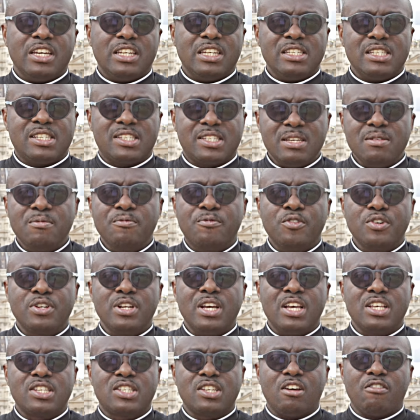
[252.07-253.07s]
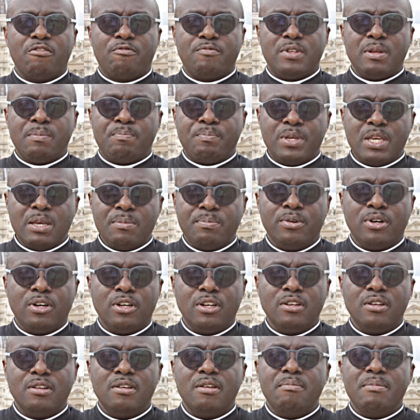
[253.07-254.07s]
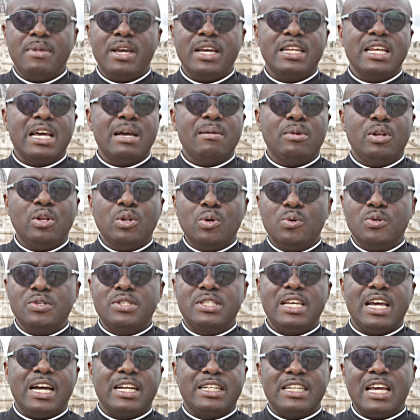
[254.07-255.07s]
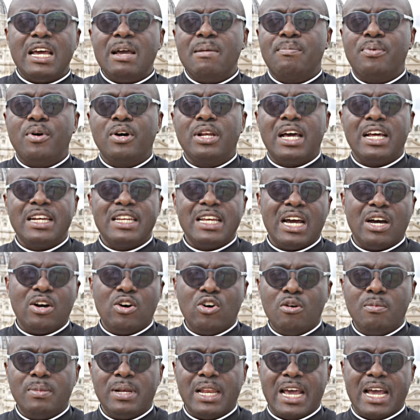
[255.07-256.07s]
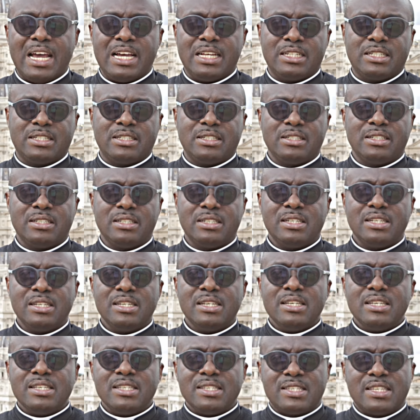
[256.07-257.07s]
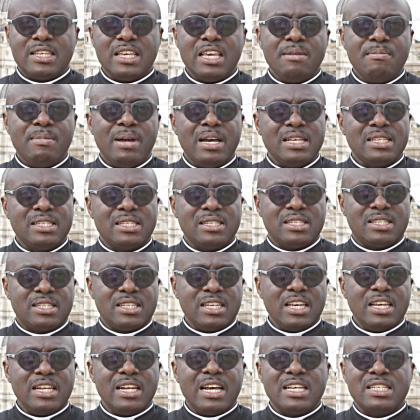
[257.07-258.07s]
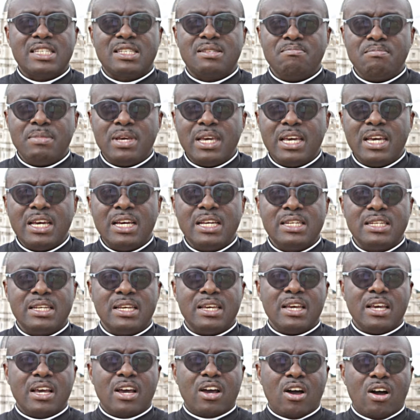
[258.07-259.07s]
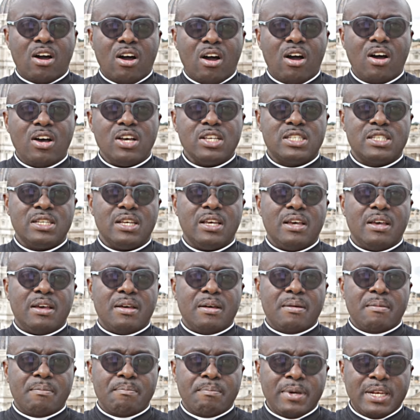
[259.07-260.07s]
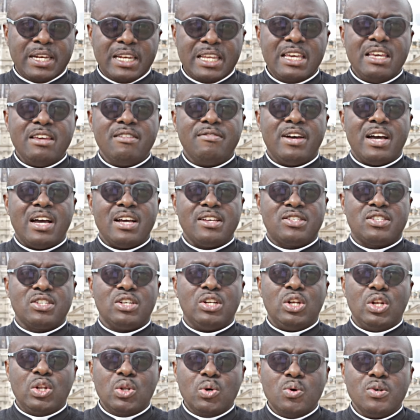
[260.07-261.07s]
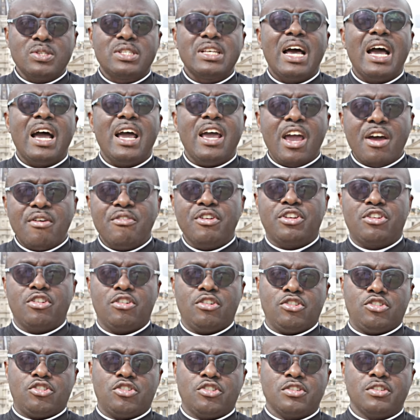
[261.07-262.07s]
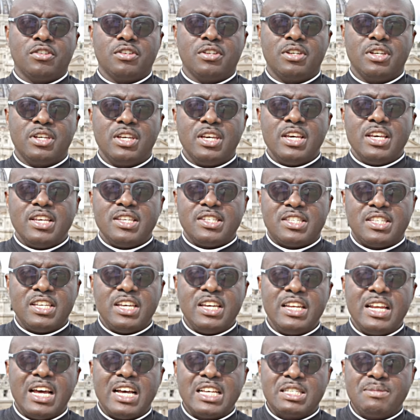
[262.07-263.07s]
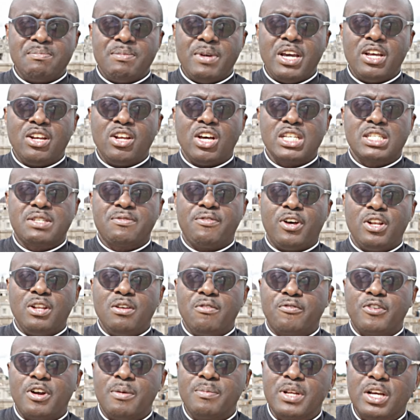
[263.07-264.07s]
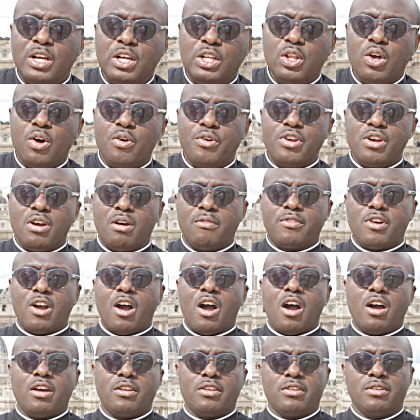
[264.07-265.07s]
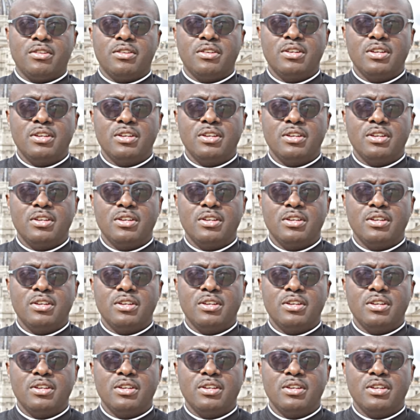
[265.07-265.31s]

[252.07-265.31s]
The sinfulness of the people made them lose their temple and their homeland. Sin has made us believers lose our heritage. Sin has made us fallen from the glory of God.